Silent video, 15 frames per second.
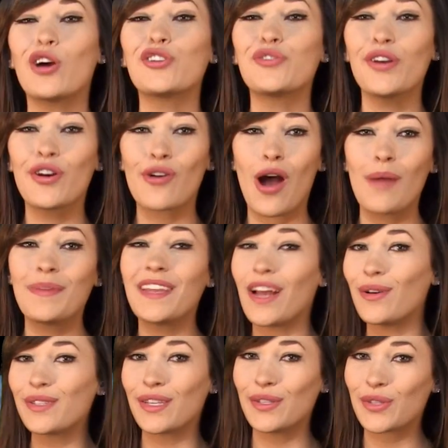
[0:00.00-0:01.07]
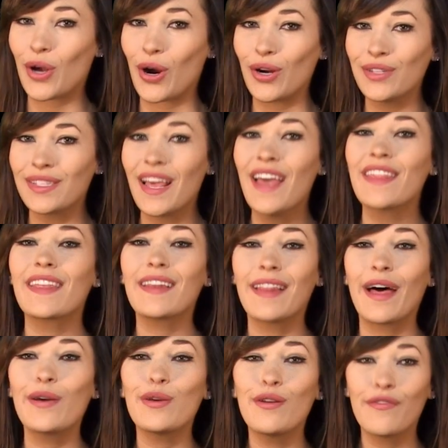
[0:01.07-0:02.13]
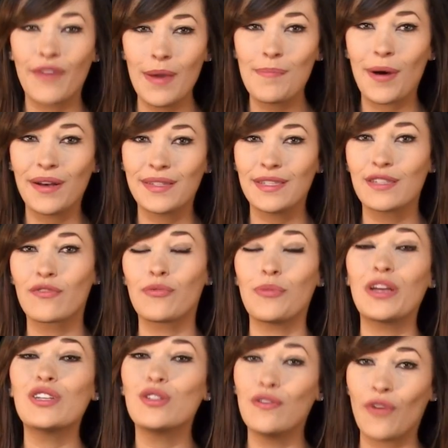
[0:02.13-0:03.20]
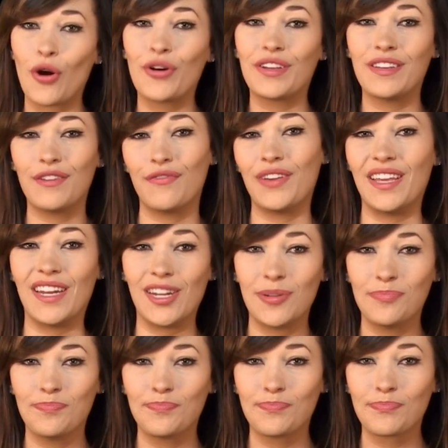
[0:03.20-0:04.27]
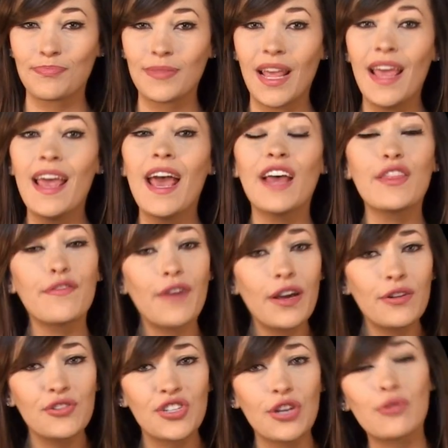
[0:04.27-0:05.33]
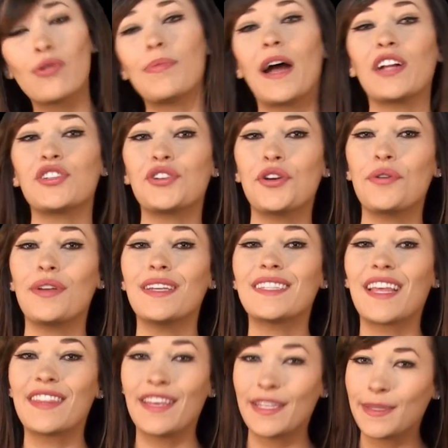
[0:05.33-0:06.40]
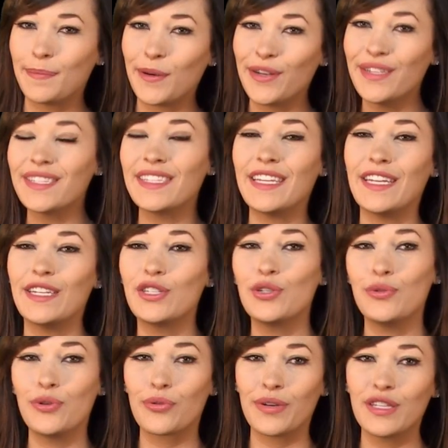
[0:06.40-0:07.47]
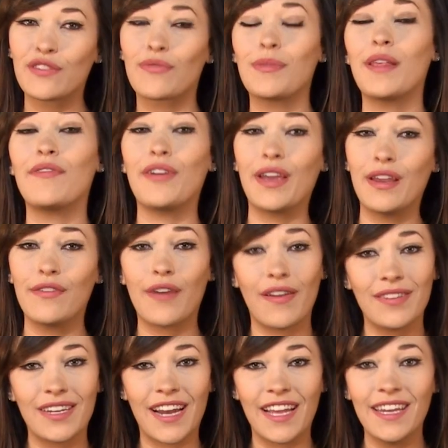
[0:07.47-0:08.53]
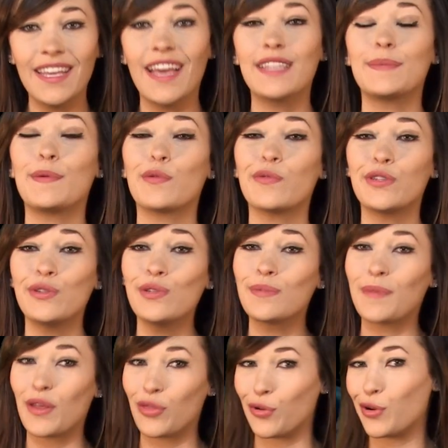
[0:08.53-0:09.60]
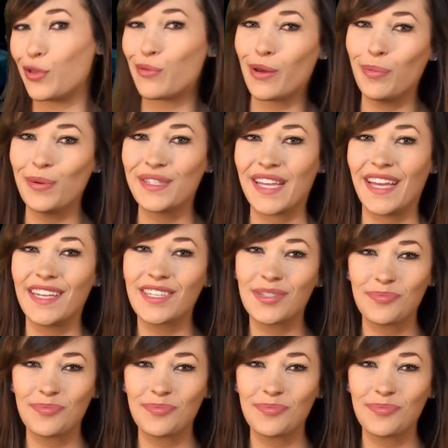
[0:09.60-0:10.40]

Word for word: Card Trader Ami now sells cards that allow you to fight bosses from ranks you've already defeated. And the final general patch note is that the experience needed to increase from level 85 to 90 has been reduced by 33%.